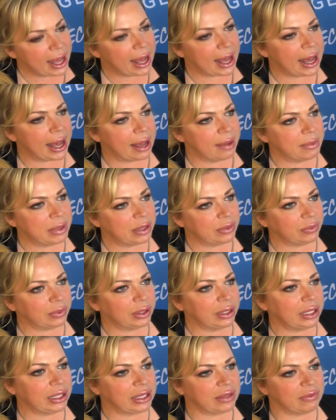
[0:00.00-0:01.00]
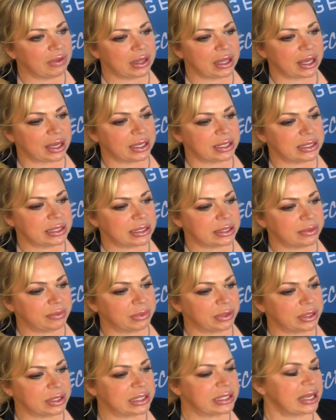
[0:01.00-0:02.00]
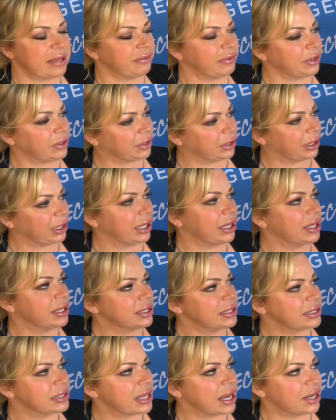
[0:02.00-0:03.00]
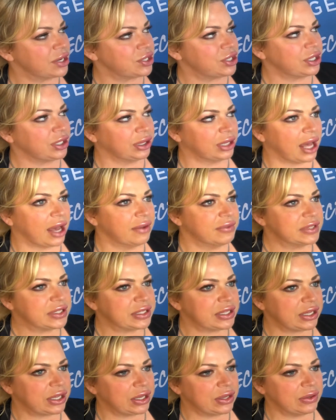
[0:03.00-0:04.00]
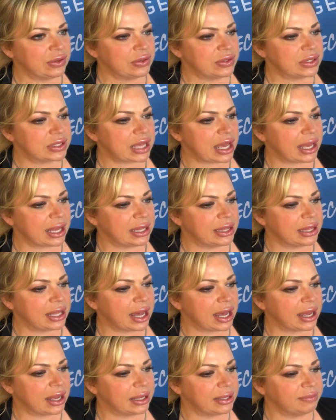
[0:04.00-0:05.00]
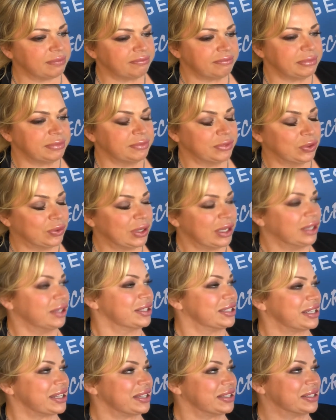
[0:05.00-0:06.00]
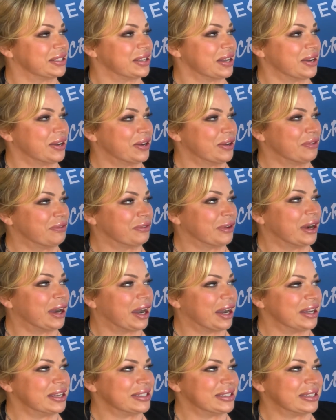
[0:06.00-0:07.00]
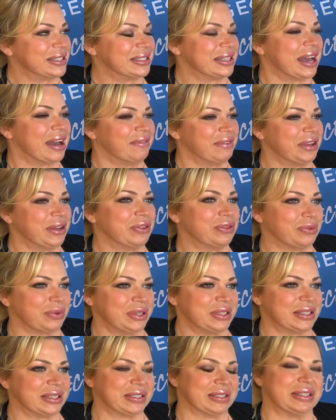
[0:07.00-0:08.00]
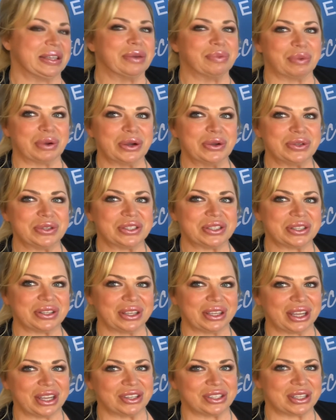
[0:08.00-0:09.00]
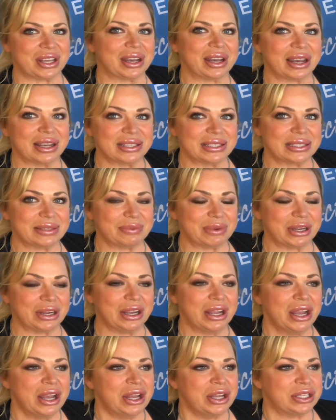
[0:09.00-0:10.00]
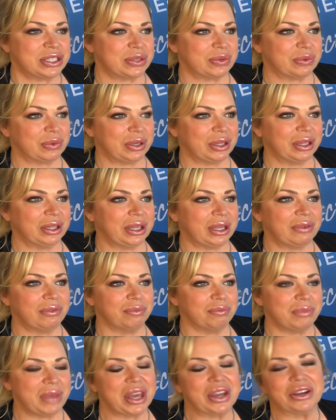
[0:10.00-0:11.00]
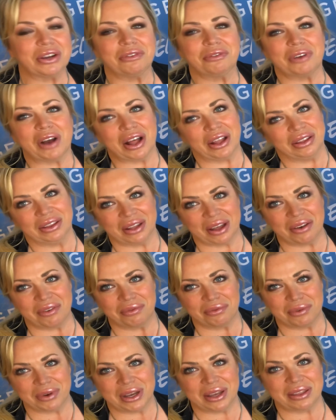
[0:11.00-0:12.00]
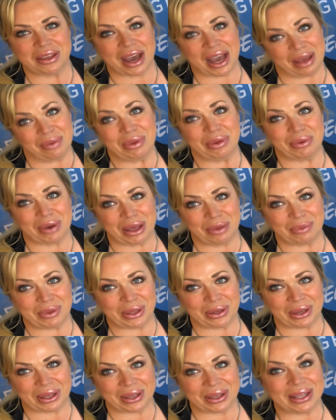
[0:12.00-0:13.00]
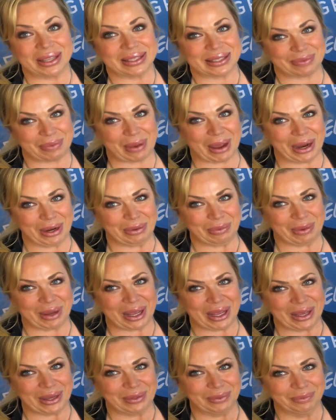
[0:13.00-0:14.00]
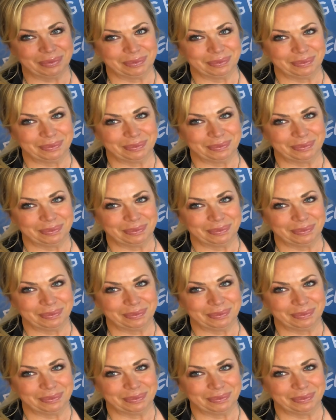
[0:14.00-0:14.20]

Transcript: um, and really giving that consumer safe ingredients that she loves to use and that loyalty. So for us, it's having a 360 approach to engage that customer to really make her fall in love with IBY Beauty, inspired by you.